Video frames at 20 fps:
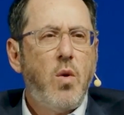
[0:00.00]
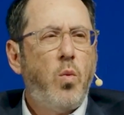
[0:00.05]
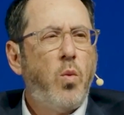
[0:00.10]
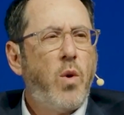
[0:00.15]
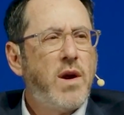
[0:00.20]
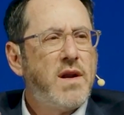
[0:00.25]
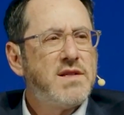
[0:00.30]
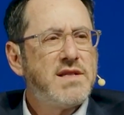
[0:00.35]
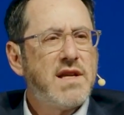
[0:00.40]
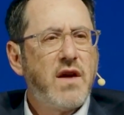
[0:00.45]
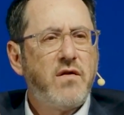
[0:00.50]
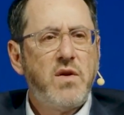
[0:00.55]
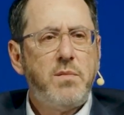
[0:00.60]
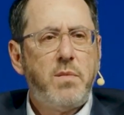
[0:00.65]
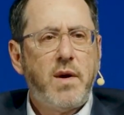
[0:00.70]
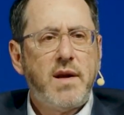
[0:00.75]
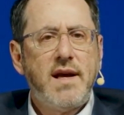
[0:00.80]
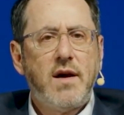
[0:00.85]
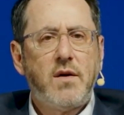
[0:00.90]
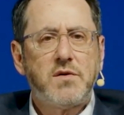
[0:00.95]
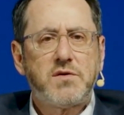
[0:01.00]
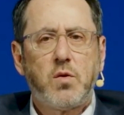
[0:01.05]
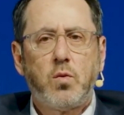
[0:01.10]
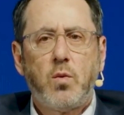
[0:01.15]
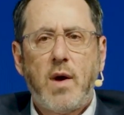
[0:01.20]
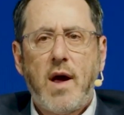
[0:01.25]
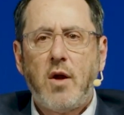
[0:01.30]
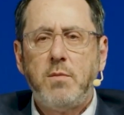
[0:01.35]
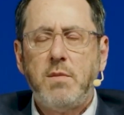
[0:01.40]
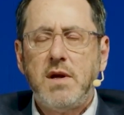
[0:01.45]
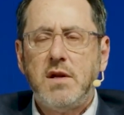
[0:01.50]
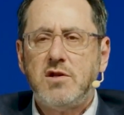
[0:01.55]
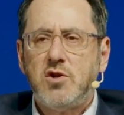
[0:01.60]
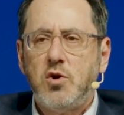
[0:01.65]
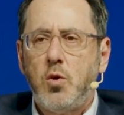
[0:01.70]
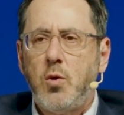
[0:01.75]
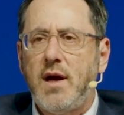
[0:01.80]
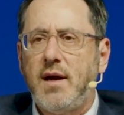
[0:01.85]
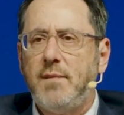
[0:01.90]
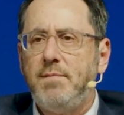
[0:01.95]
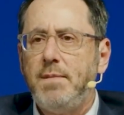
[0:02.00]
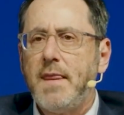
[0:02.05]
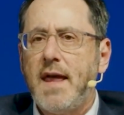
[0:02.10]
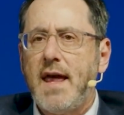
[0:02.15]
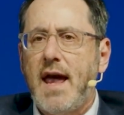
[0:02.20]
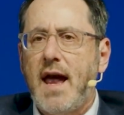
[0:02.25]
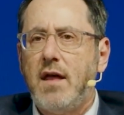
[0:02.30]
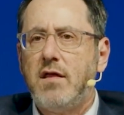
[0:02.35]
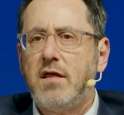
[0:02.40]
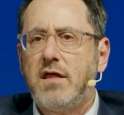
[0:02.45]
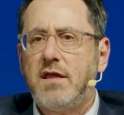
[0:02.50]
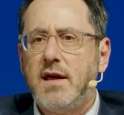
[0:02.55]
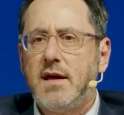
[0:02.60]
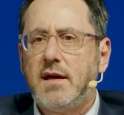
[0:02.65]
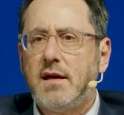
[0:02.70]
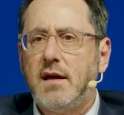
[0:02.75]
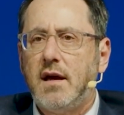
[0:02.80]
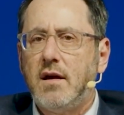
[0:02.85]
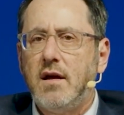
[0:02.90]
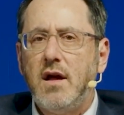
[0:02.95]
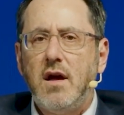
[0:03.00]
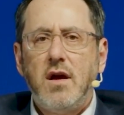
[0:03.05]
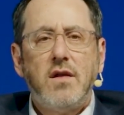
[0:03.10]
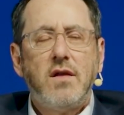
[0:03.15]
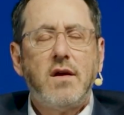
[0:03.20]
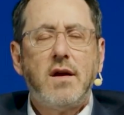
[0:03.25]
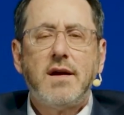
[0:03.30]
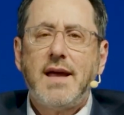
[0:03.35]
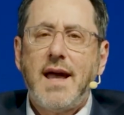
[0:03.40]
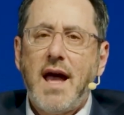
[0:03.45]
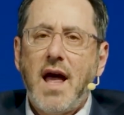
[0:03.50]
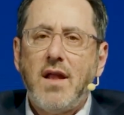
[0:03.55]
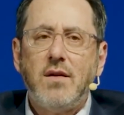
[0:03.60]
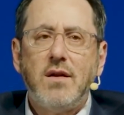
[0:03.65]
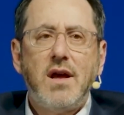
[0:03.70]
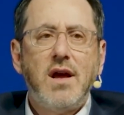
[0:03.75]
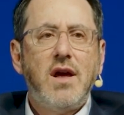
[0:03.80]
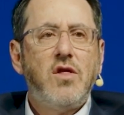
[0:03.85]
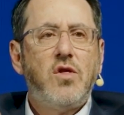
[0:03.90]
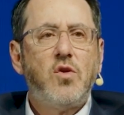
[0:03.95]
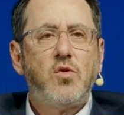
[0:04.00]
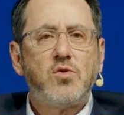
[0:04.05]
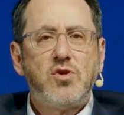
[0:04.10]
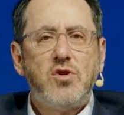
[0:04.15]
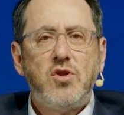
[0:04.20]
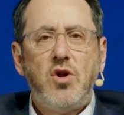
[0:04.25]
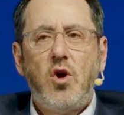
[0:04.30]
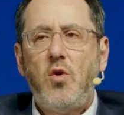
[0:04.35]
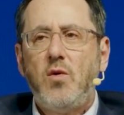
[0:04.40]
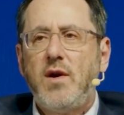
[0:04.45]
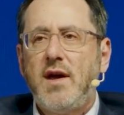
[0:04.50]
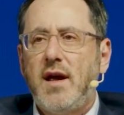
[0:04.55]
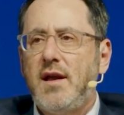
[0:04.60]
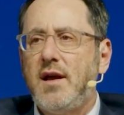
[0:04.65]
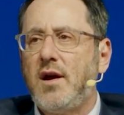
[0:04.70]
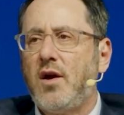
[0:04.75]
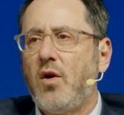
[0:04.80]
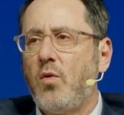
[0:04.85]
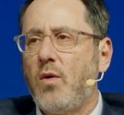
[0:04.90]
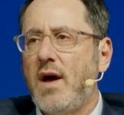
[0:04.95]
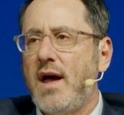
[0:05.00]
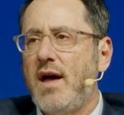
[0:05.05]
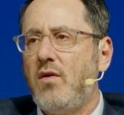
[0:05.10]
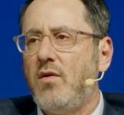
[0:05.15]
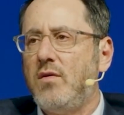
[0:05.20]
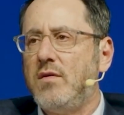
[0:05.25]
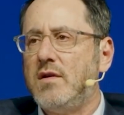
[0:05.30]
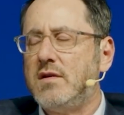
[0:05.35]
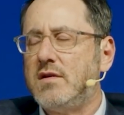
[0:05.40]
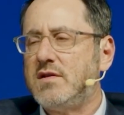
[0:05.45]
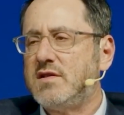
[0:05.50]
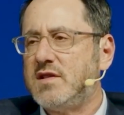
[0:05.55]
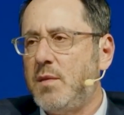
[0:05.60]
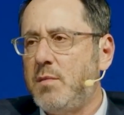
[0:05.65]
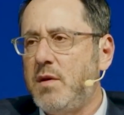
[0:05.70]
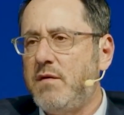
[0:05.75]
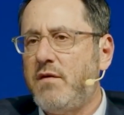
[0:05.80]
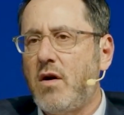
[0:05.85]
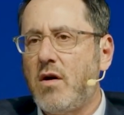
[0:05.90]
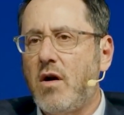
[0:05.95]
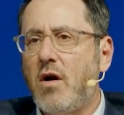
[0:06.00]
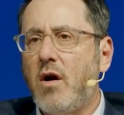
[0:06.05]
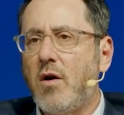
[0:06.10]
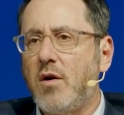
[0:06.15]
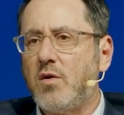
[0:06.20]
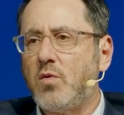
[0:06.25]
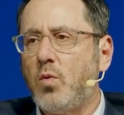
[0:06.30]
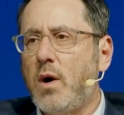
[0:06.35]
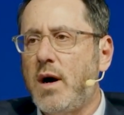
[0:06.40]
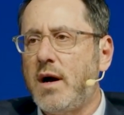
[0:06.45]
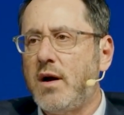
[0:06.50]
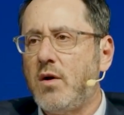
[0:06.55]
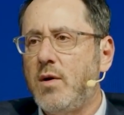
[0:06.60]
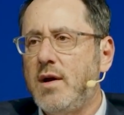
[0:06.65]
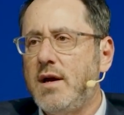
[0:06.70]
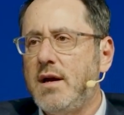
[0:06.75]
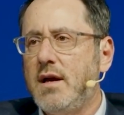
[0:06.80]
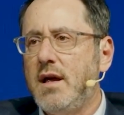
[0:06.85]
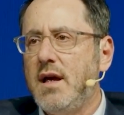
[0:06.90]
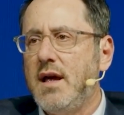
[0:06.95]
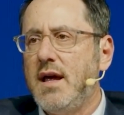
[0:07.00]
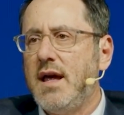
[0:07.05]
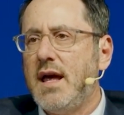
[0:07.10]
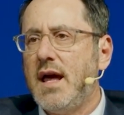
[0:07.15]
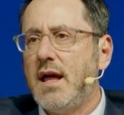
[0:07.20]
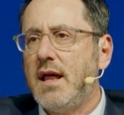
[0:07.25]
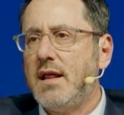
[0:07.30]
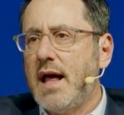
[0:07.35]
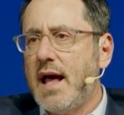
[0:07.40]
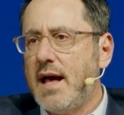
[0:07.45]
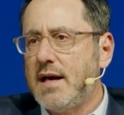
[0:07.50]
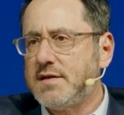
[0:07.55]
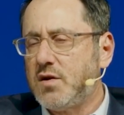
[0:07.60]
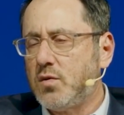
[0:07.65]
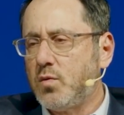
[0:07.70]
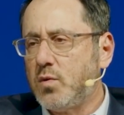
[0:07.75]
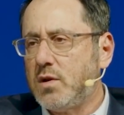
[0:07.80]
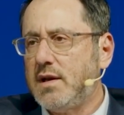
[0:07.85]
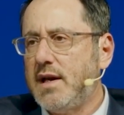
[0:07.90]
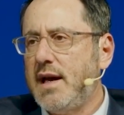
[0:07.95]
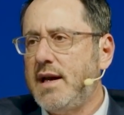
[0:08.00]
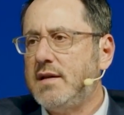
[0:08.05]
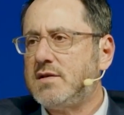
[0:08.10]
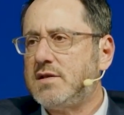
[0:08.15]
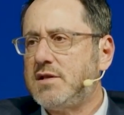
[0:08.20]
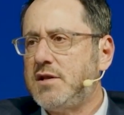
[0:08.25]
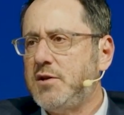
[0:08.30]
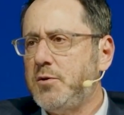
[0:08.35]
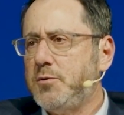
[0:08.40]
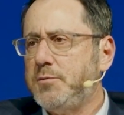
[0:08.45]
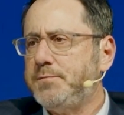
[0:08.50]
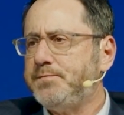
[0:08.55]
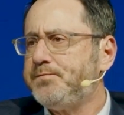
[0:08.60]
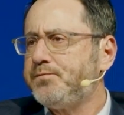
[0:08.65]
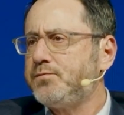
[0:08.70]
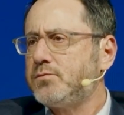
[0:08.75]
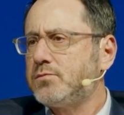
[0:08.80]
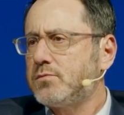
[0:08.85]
What is everybody else around me doing and thinking? Again, there's no getting around some of our hard wiring as it relates to